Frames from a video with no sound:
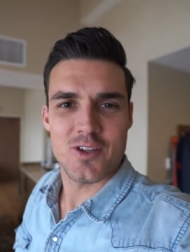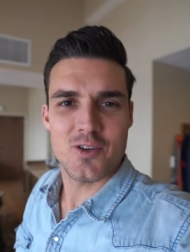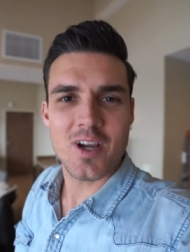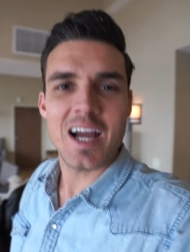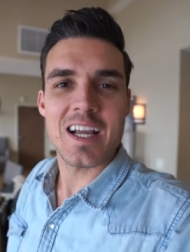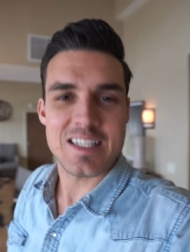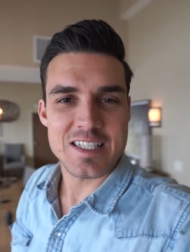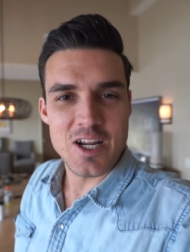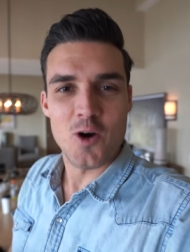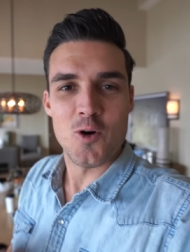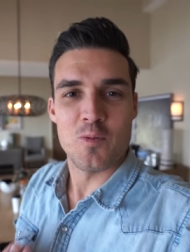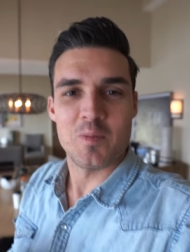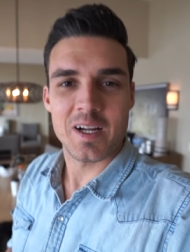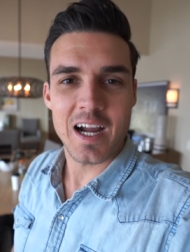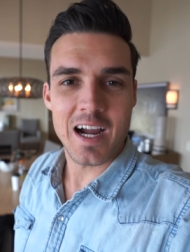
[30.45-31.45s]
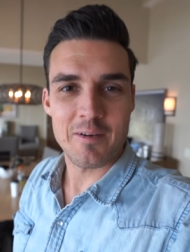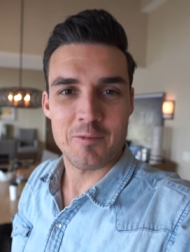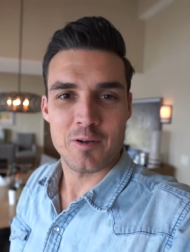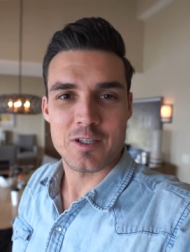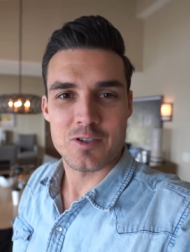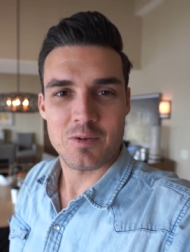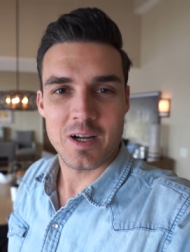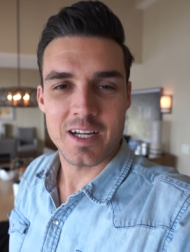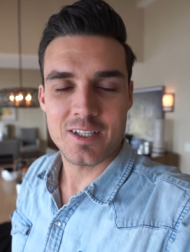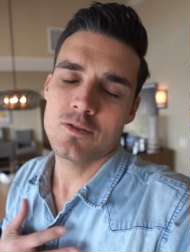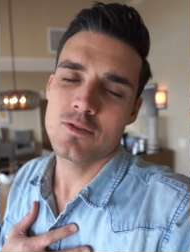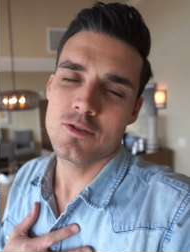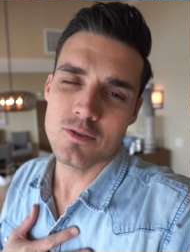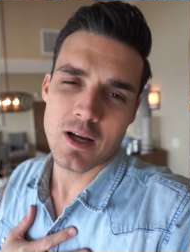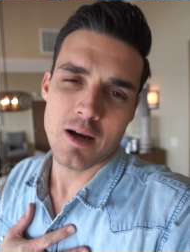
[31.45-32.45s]
You guys know who MacGyver is,
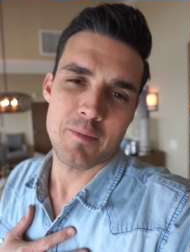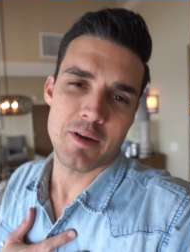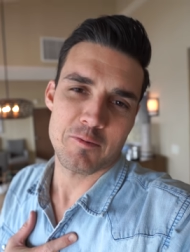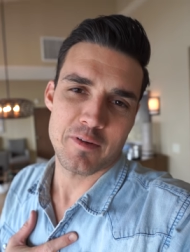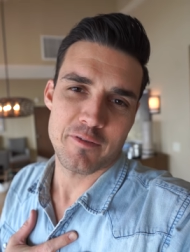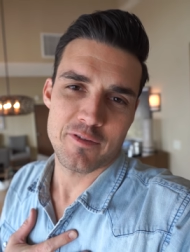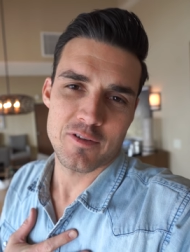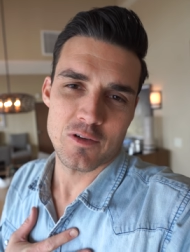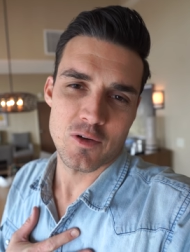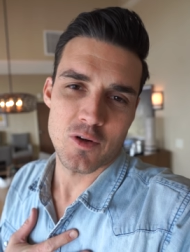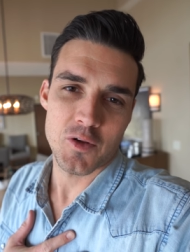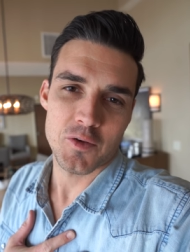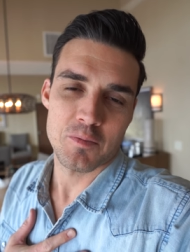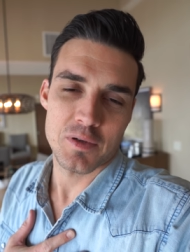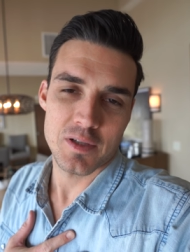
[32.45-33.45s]
right? Do not make me feel old,